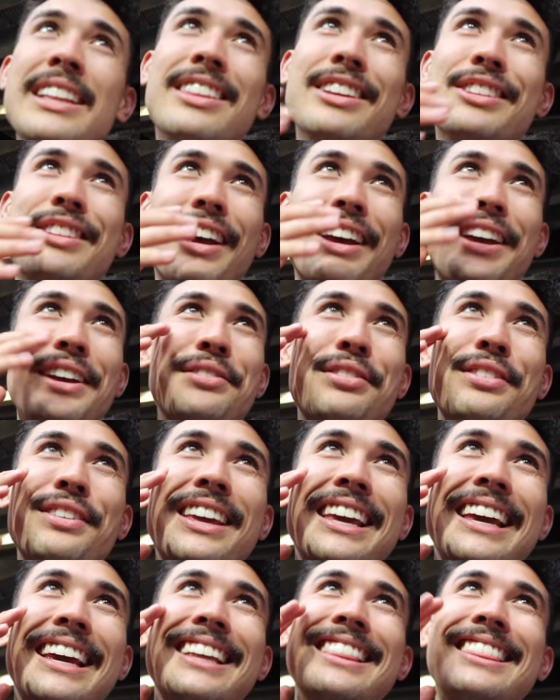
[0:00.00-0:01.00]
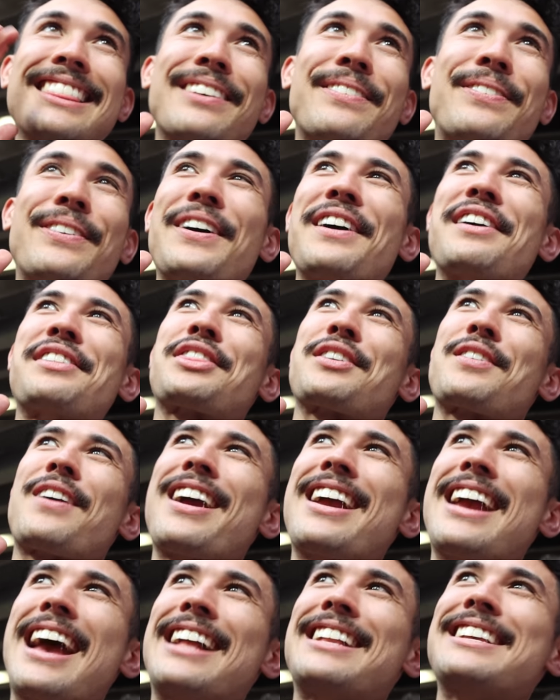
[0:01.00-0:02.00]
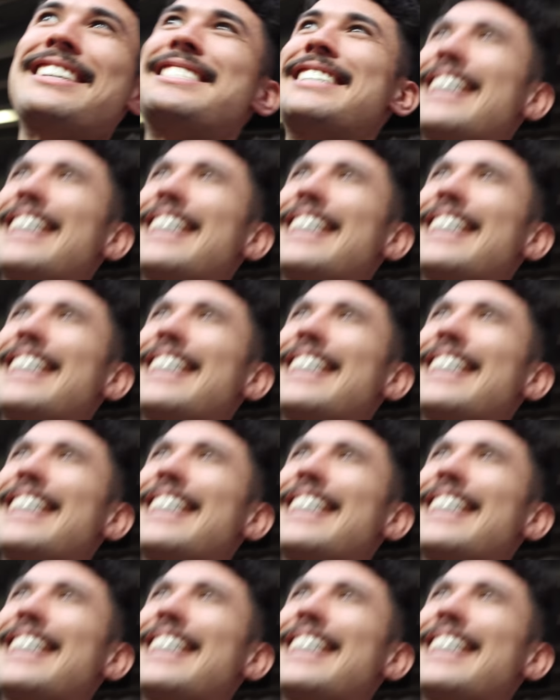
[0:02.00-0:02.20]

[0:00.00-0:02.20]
The D's have kicked the first three and you